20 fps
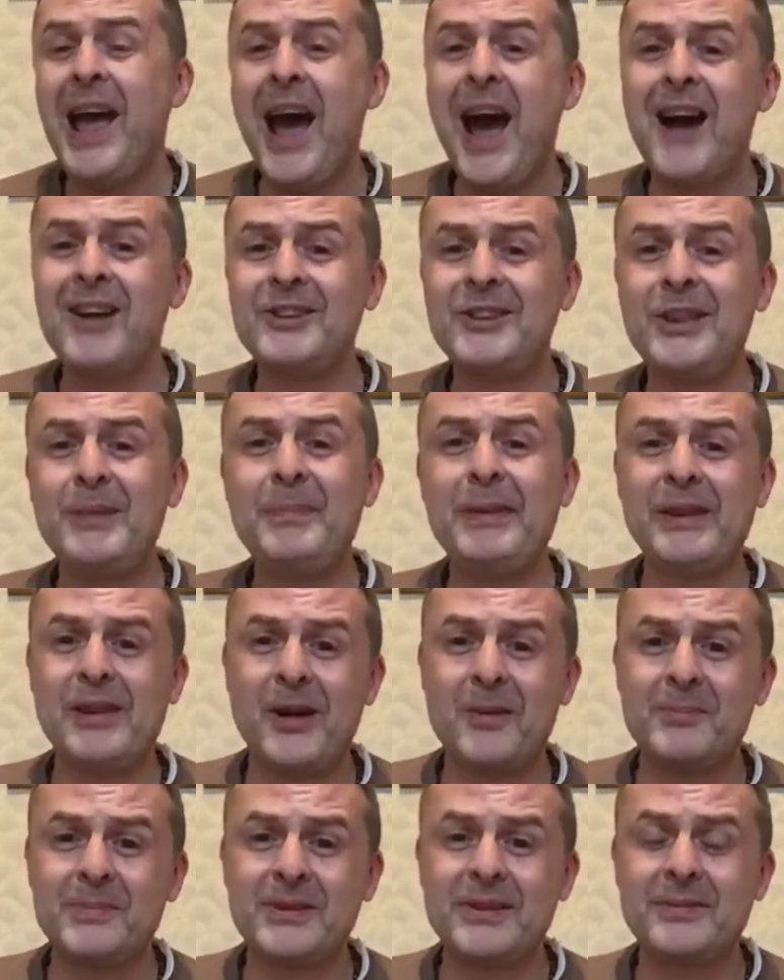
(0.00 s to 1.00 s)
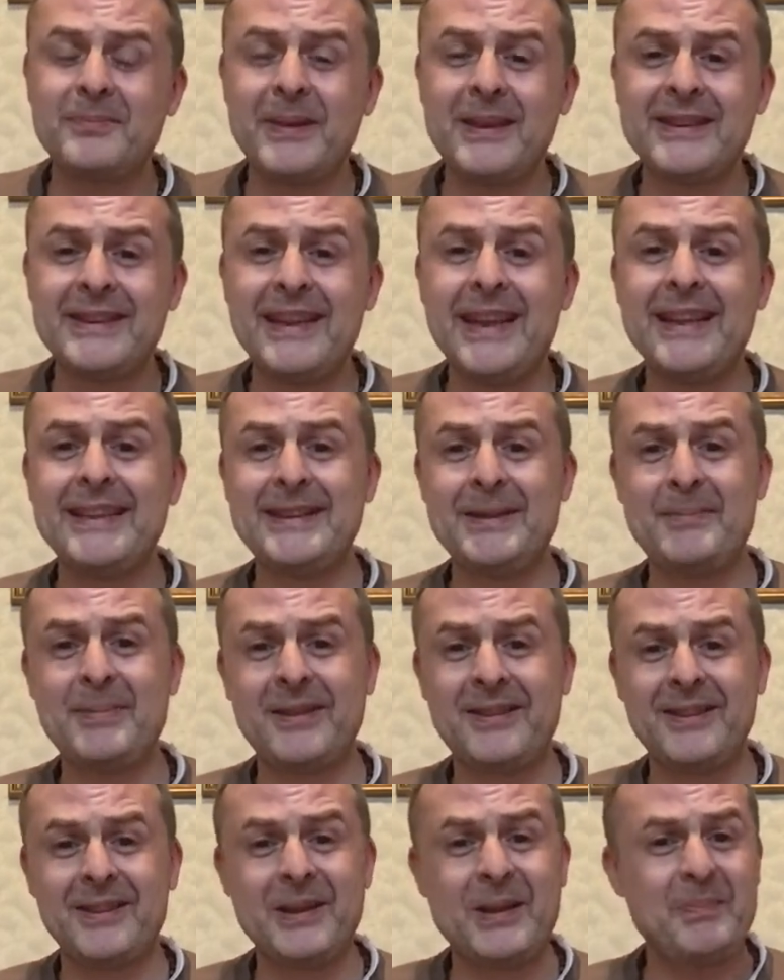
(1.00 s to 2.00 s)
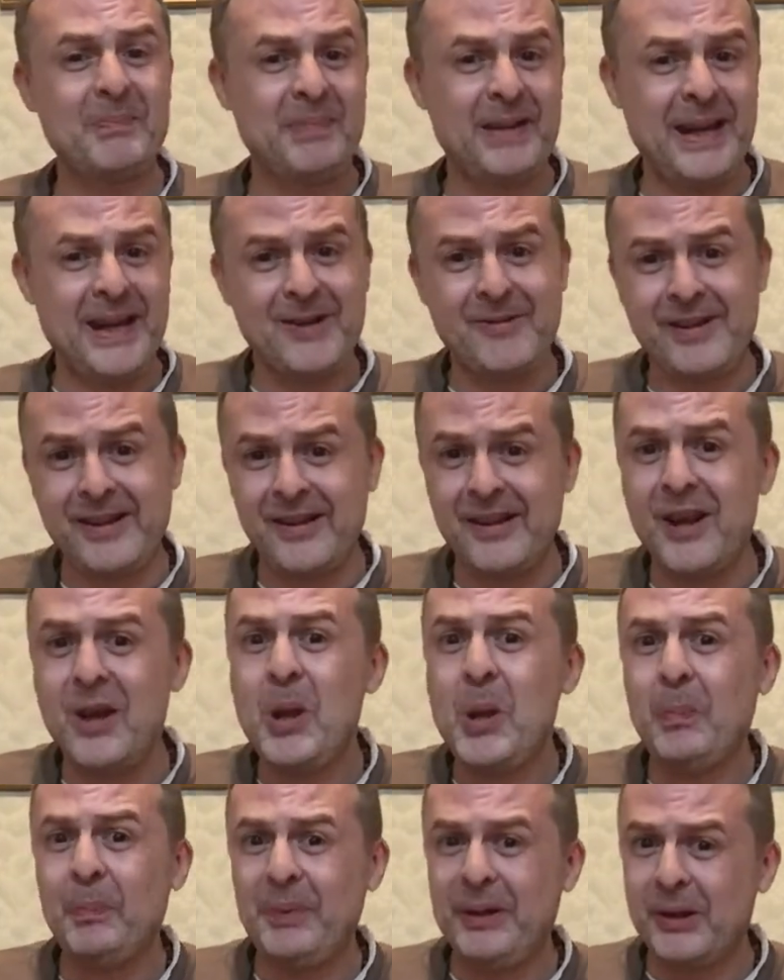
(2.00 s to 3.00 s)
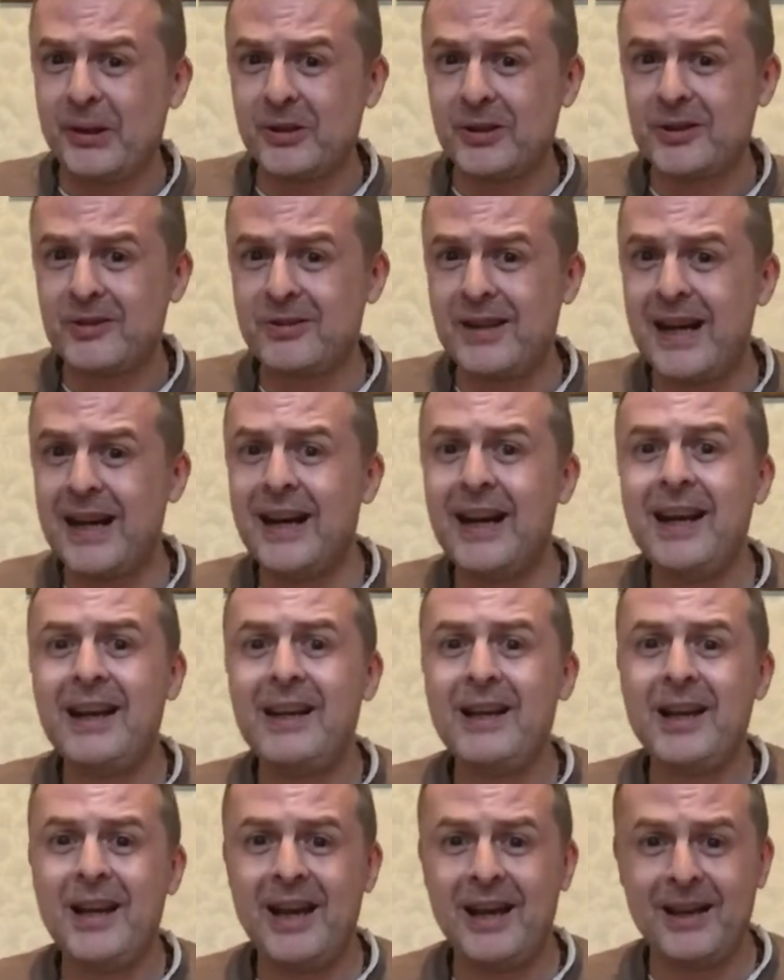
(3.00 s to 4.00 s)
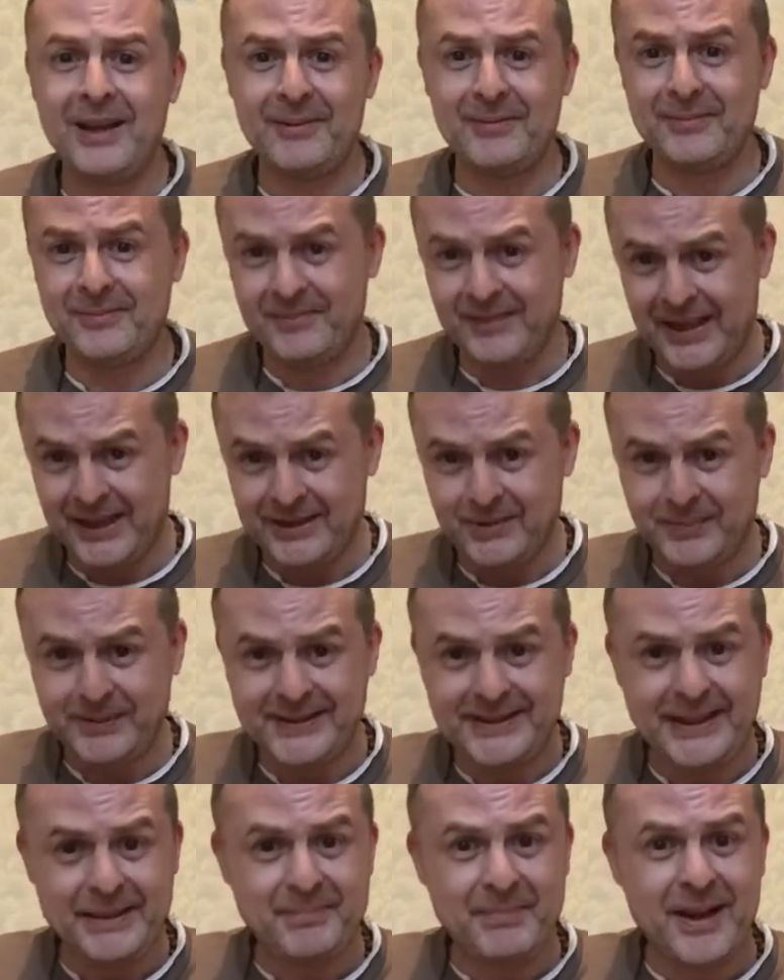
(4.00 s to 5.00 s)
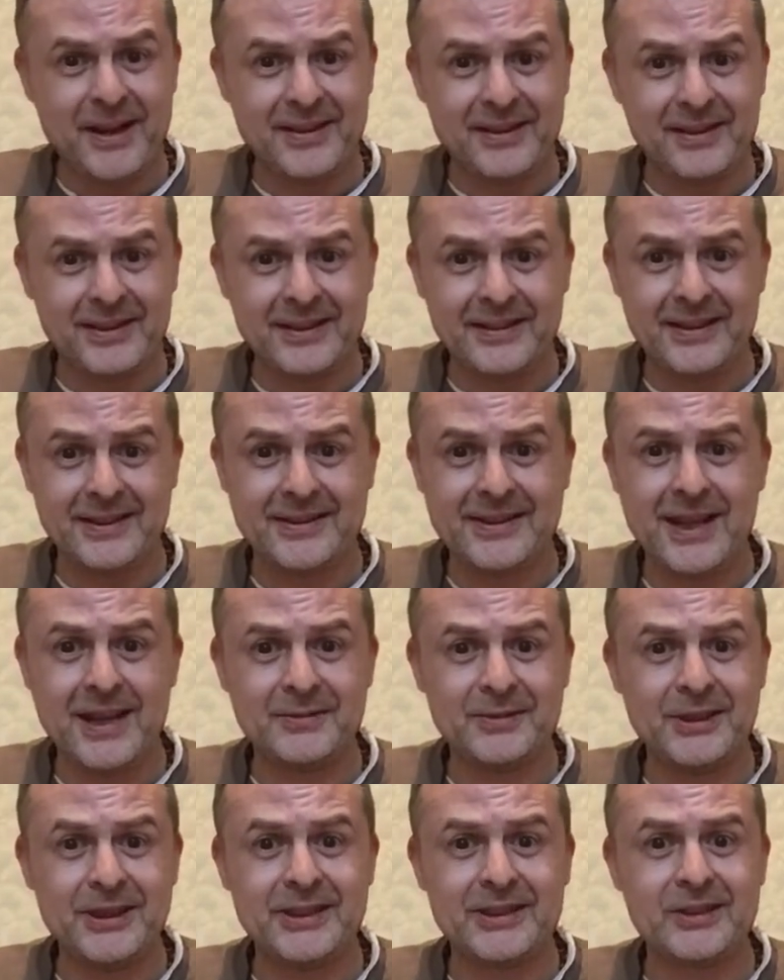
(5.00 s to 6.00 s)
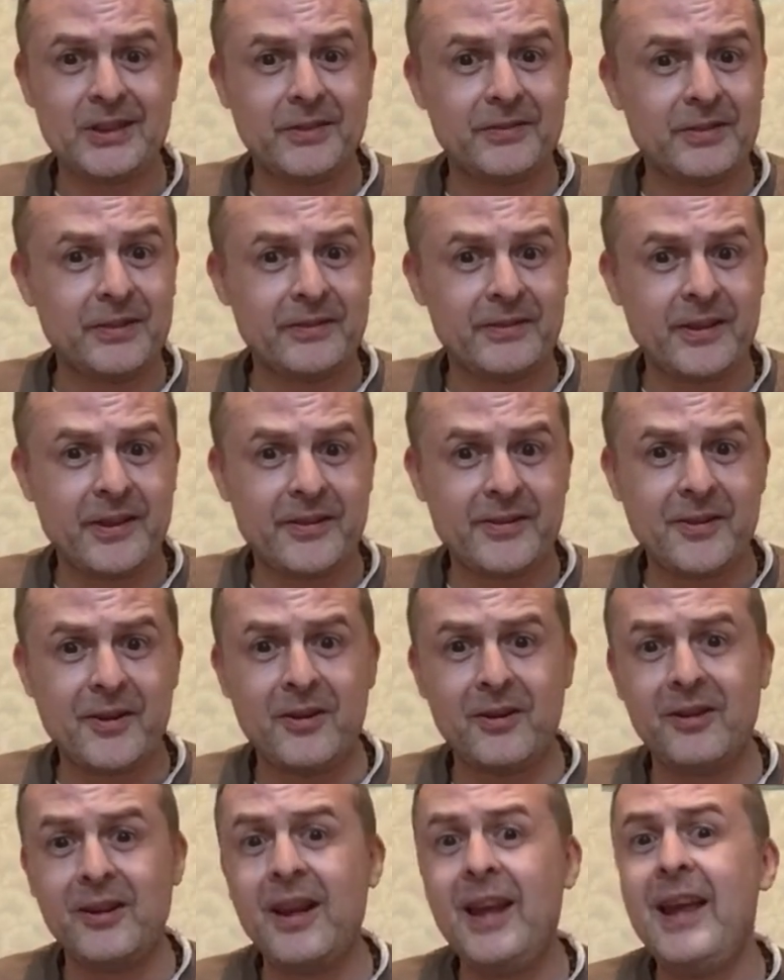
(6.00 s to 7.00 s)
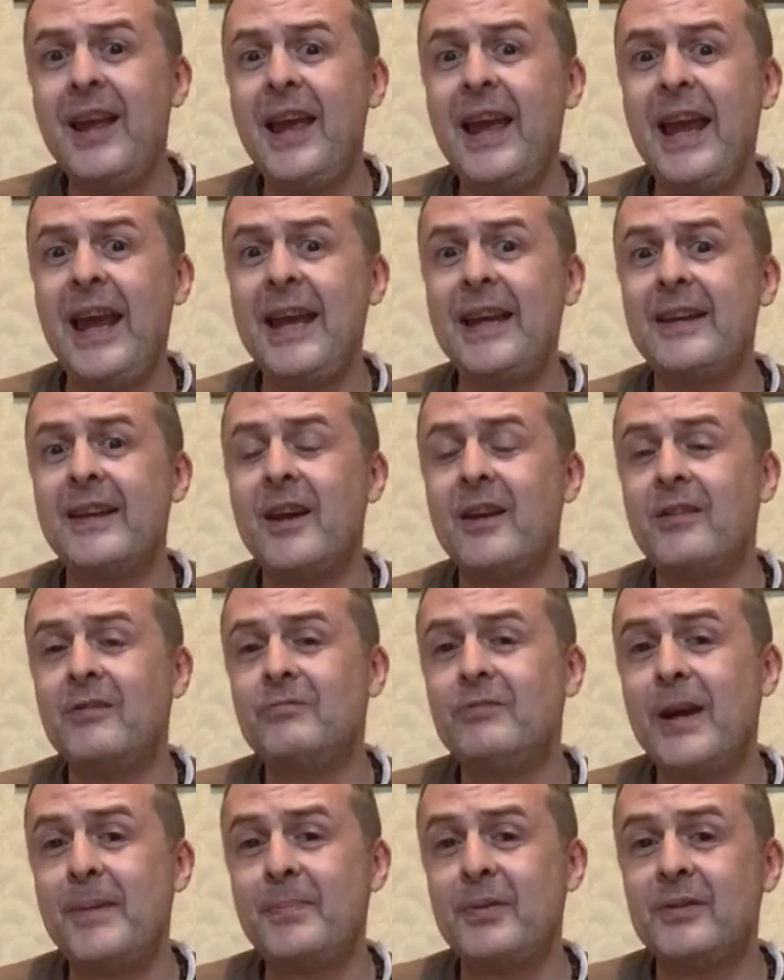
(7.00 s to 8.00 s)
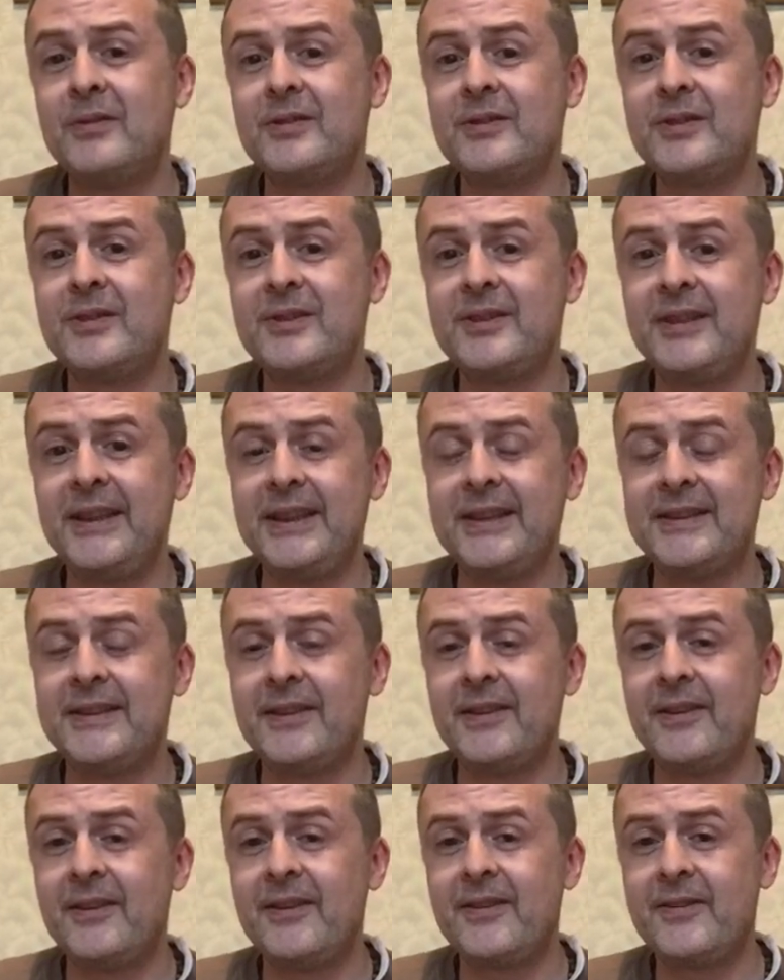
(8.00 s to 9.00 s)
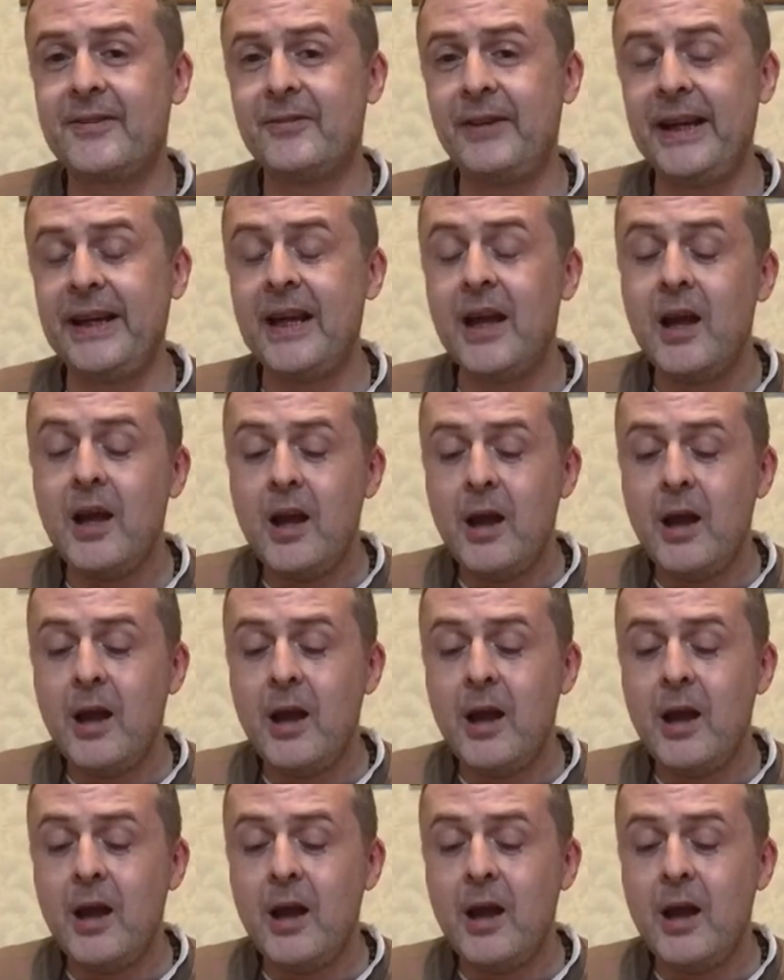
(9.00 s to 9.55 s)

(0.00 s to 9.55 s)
how she becomes basically a typical Imperial bureaucrat, as we see by the time she's Governor of Lothal in Rebels Season 3.